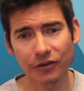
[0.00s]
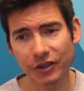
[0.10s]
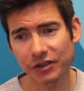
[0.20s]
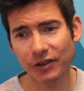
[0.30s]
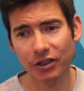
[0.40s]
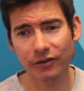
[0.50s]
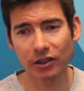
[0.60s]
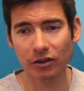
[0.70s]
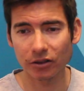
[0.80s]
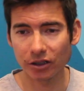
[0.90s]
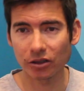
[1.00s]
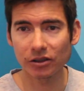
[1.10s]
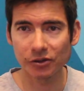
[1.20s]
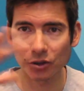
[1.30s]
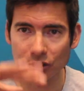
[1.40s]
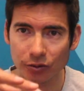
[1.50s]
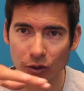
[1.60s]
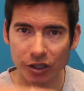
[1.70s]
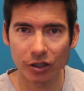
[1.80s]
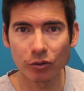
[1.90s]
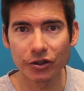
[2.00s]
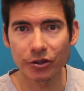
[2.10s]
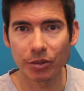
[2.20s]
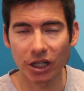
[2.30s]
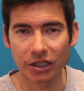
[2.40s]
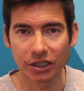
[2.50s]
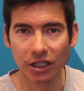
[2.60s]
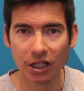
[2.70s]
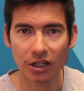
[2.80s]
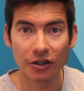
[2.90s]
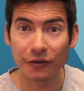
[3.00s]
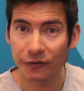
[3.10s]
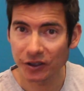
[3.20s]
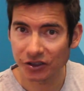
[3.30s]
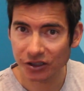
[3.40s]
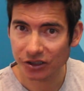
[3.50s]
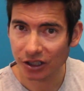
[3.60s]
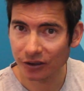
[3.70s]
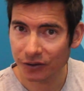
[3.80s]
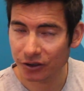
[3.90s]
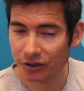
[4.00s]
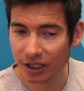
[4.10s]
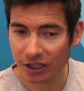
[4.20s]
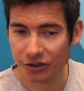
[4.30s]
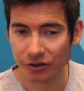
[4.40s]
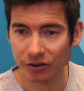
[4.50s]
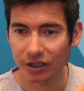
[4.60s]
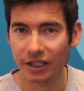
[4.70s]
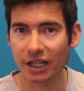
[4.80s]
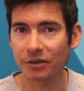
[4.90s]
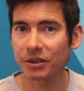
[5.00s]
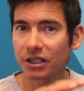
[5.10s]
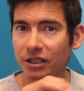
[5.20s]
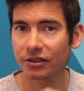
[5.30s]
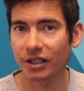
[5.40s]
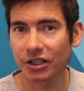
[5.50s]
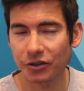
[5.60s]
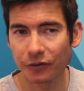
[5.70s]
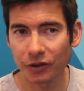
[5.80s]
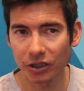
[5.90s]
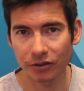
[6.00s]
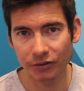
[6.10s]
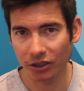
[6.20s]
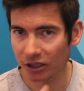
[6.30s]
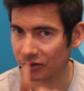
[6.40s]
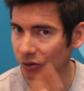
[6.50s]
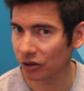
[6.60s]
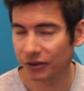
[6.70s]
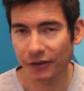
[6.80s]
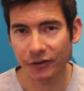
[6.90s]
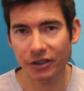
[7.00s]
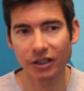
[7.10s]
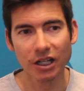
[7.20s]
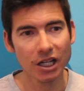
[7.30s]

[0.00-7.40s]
The fit is very cr critical because you're working with your body, the physics of your natural anatomy and your natural foot, and realize we're all different.